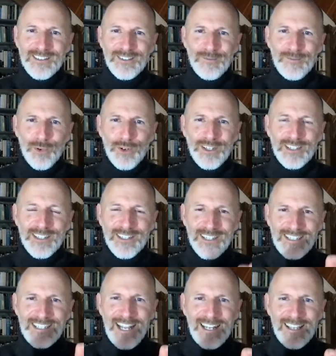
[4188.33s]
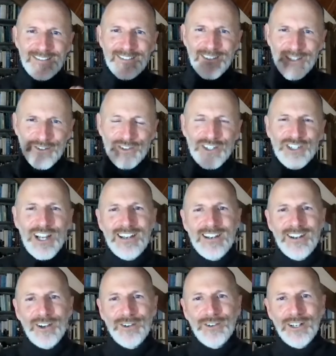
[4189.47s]
you've brought it to the zenith, to the
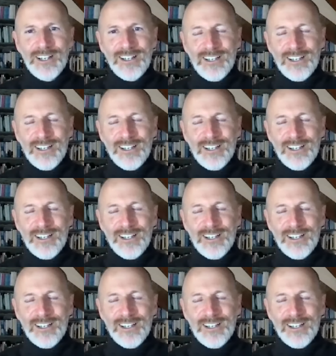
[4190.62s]
crescendo.